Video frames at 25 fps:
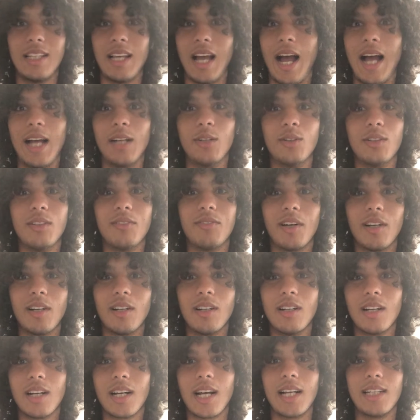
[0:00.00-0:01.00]
I don't
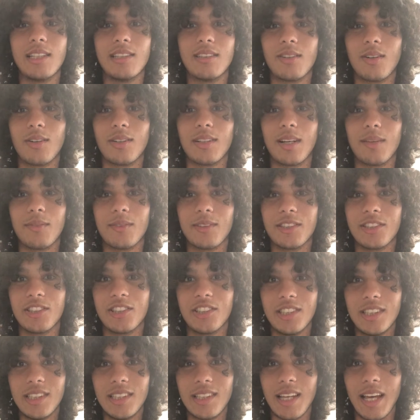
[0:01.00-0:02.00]
even look at the Southampton
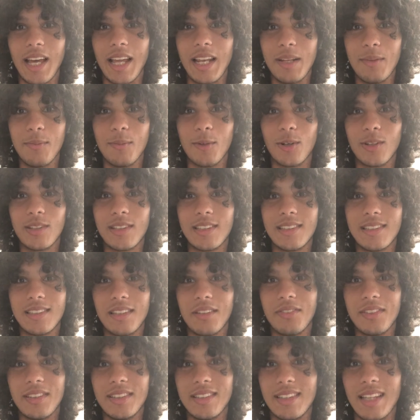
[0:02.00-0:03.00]
sheet anymore to see
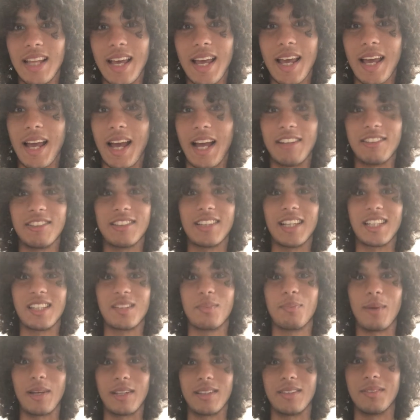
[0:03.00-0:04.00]
if he's there. I just
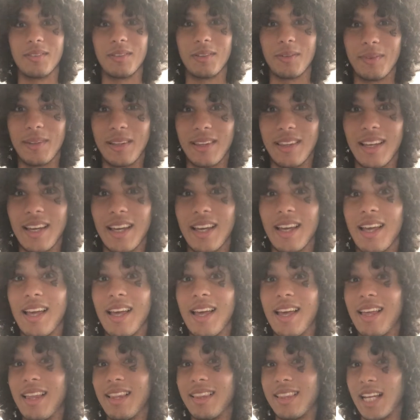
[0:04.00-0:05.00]
expect him to be there.
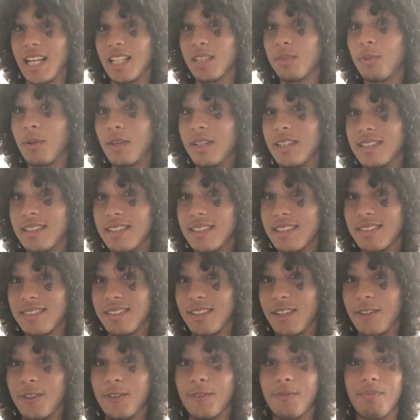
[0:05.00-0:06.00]
That spot is his
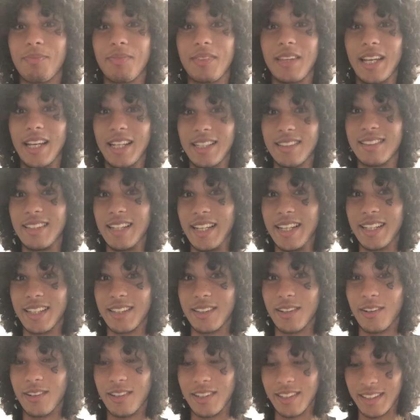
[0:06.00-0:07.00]
now. It's
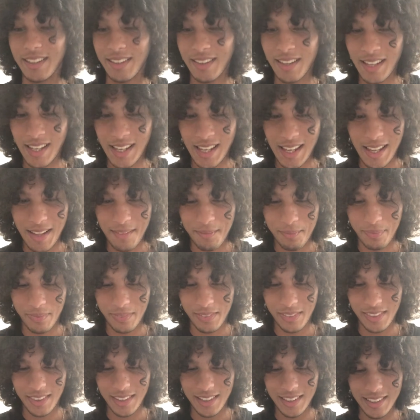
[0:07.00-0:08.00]
nailed on.
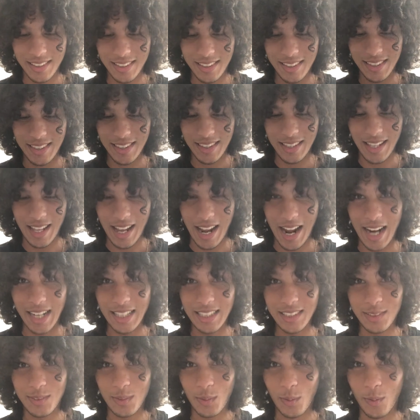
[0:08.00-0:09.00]
And
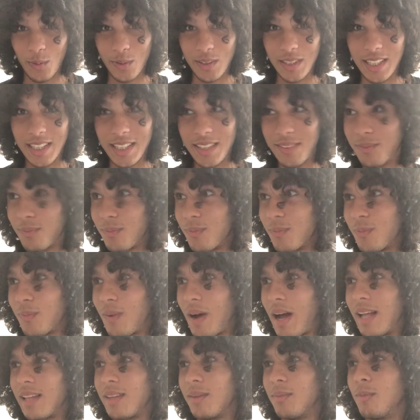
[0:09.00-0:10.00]
he's only,
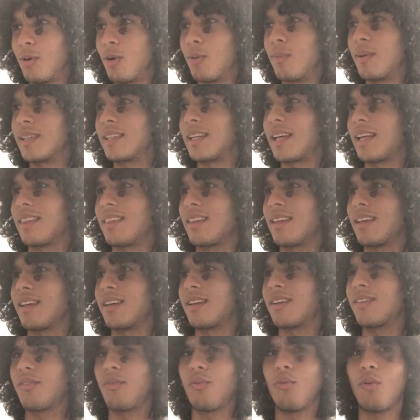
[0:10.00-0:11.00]
at the moment, I think
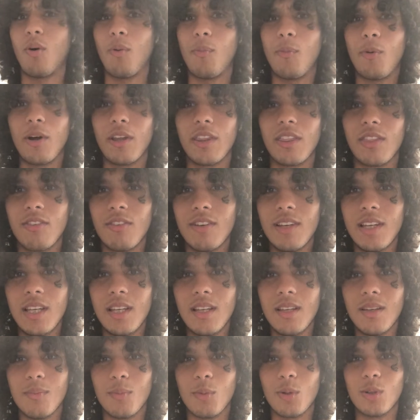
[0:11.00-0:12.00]
4.3.
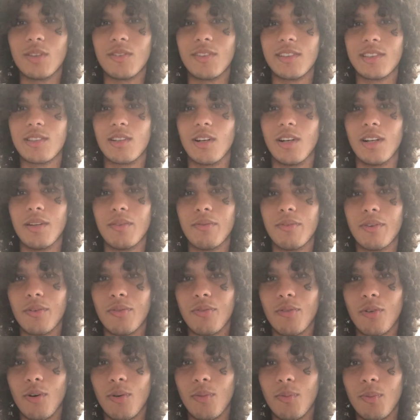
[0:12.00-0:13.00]
Most of us got him for
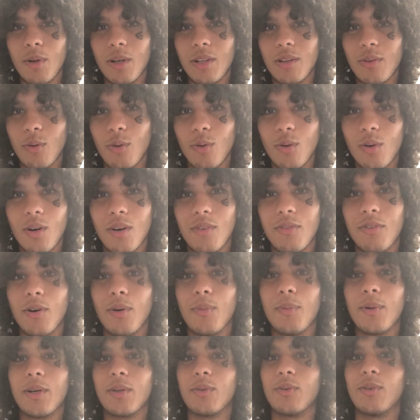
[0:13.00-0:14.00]
4.0 or
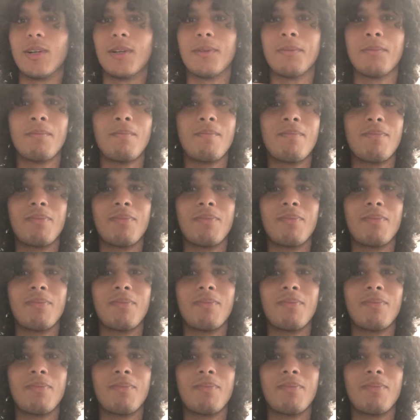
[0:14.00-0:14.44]
4.1.